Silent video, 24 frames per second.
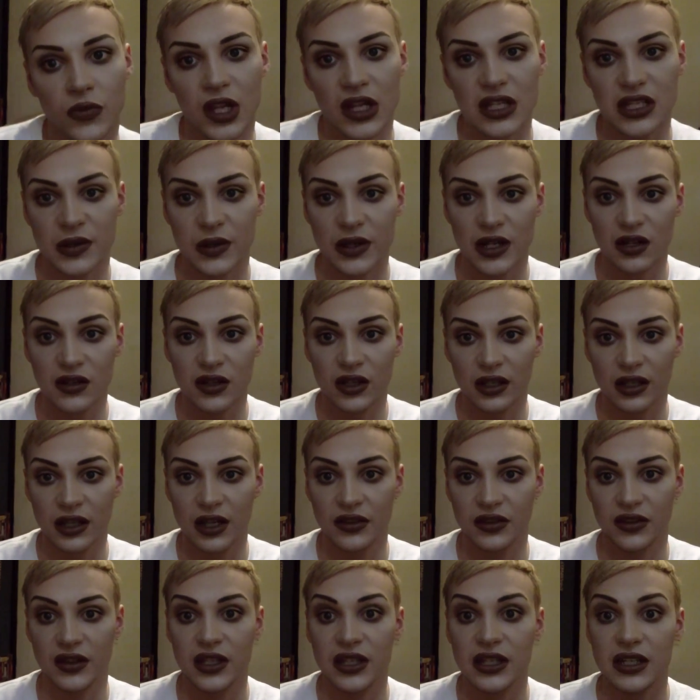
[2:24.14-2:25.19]
So I know that
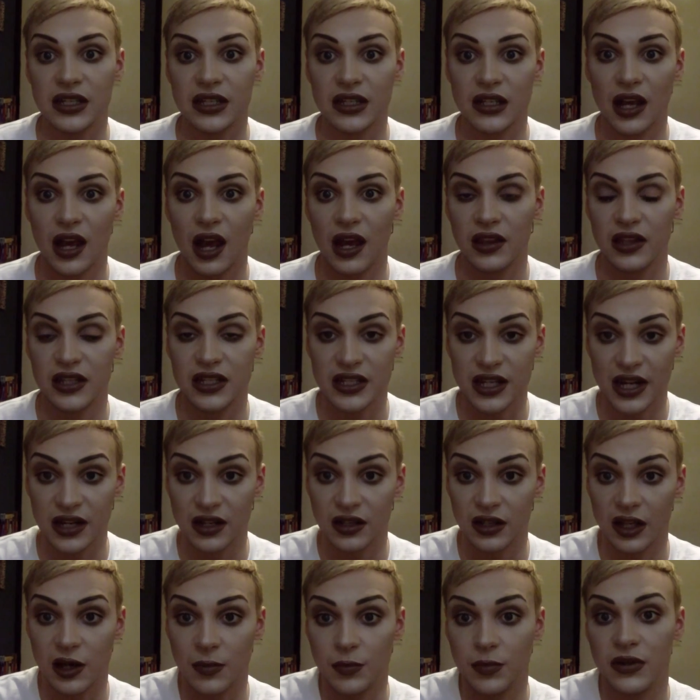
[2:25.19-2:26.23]
the Kylie
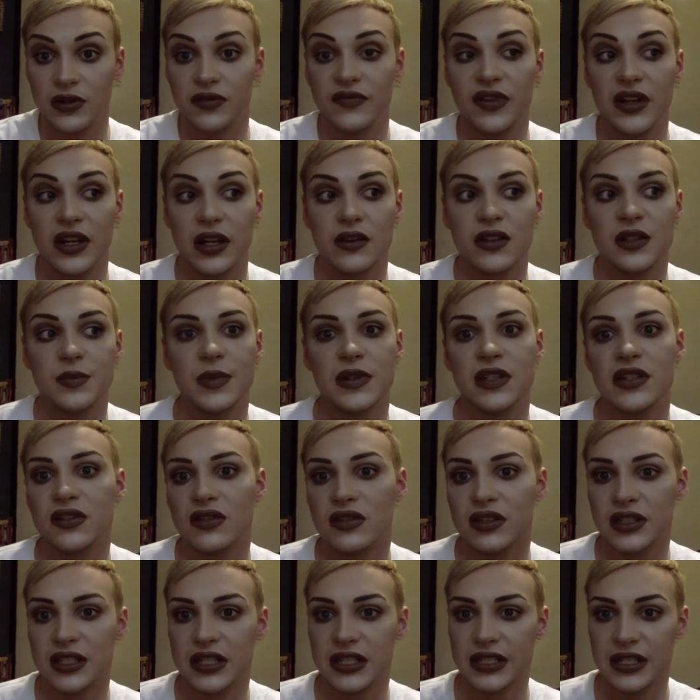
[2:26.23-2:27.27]
Jenner lip video has been
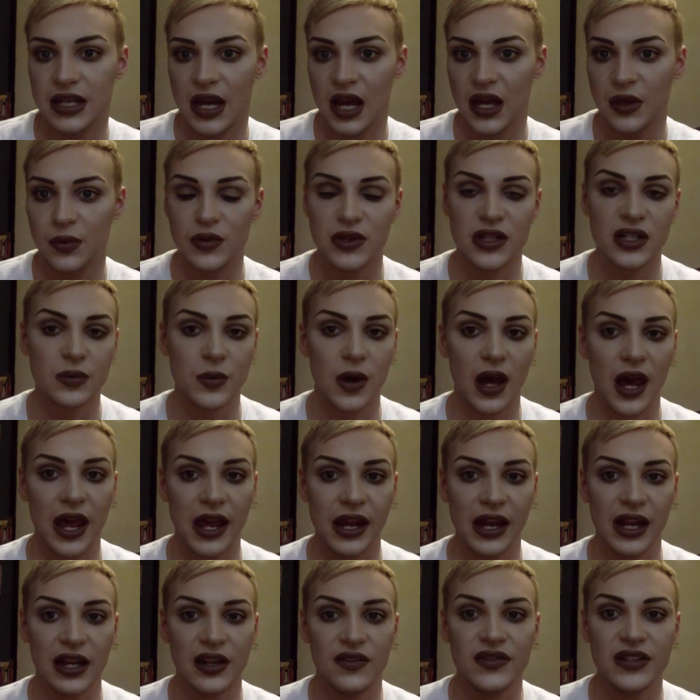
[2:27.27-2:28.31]
done to death, which is why I
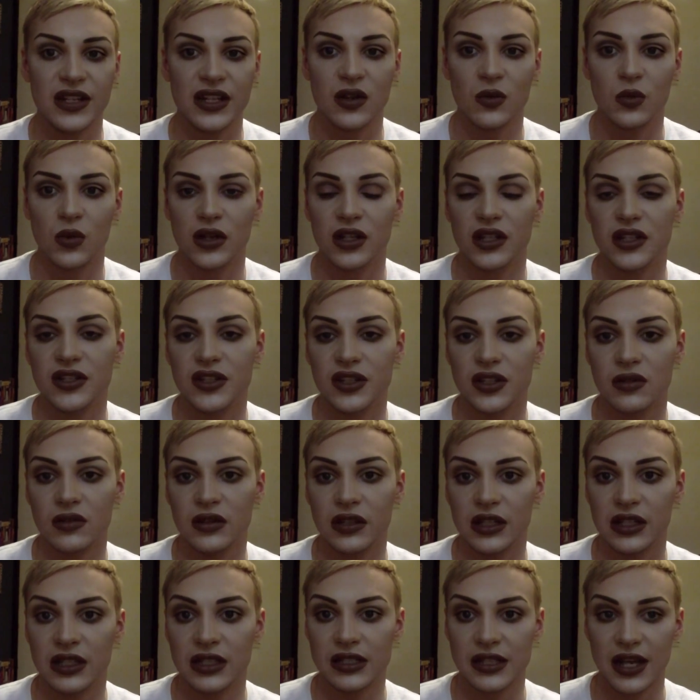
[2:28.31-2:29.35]
kind of didn't want to do
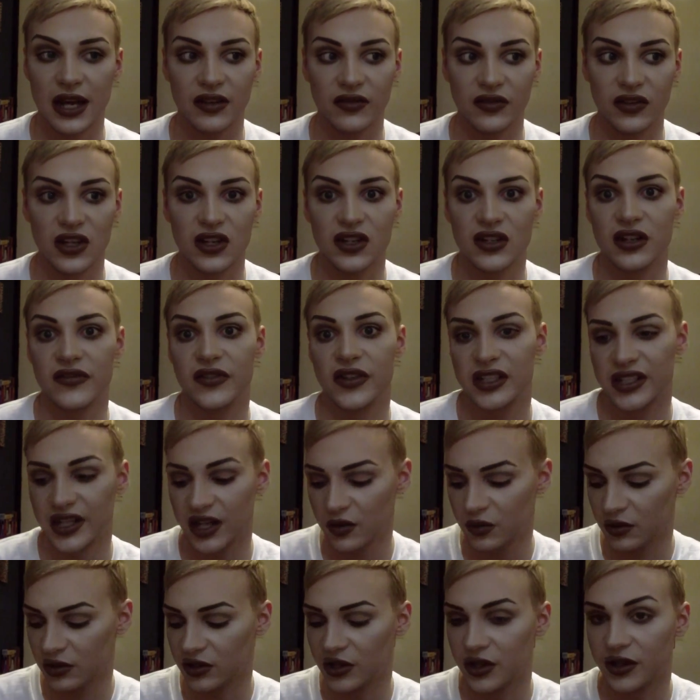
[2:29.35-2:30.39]
the exact version of it, because
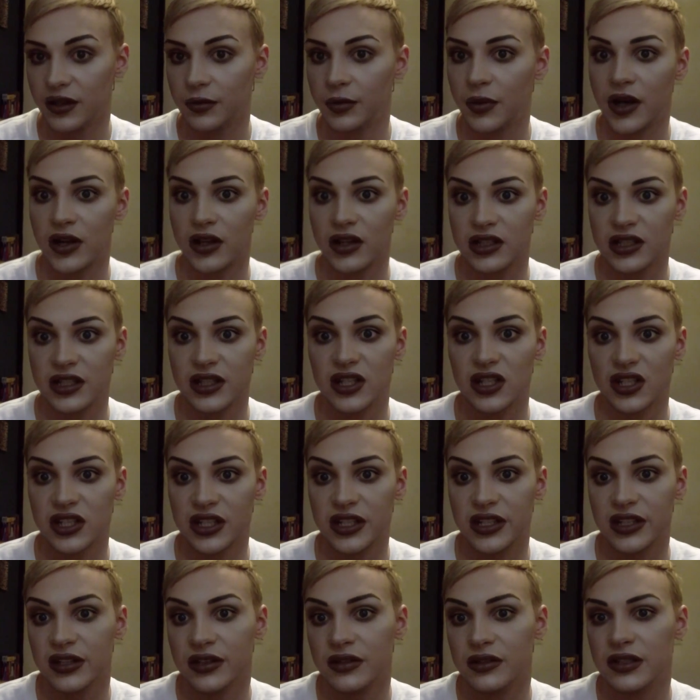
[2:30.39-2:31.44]
I own a lot of the products that
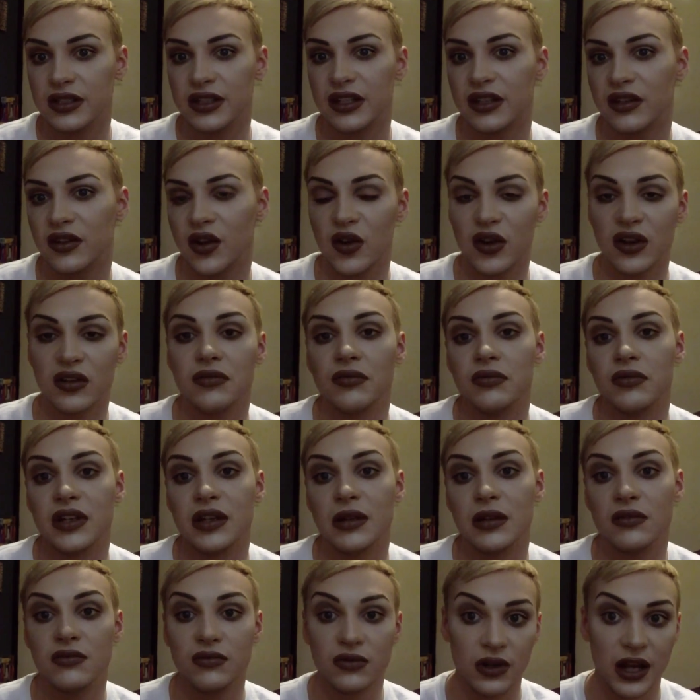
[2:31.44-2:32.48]
she used and could have
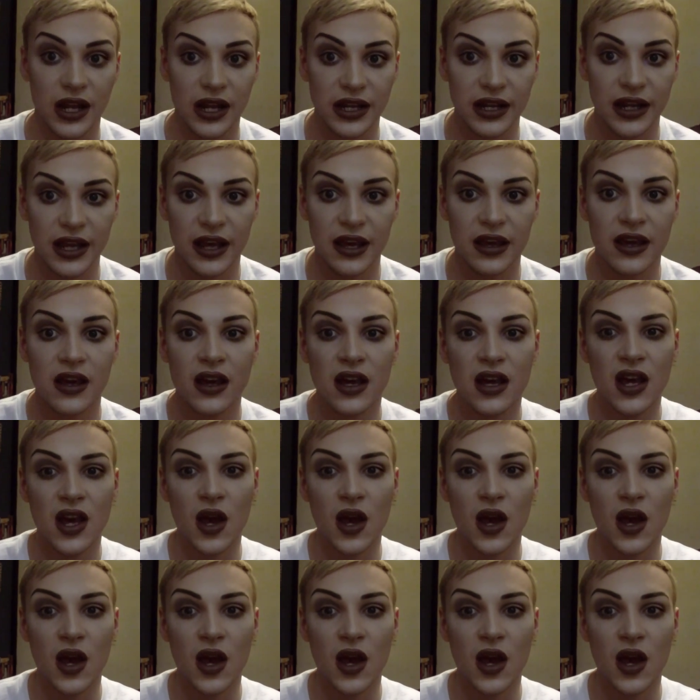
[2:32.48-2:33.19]
recreated it.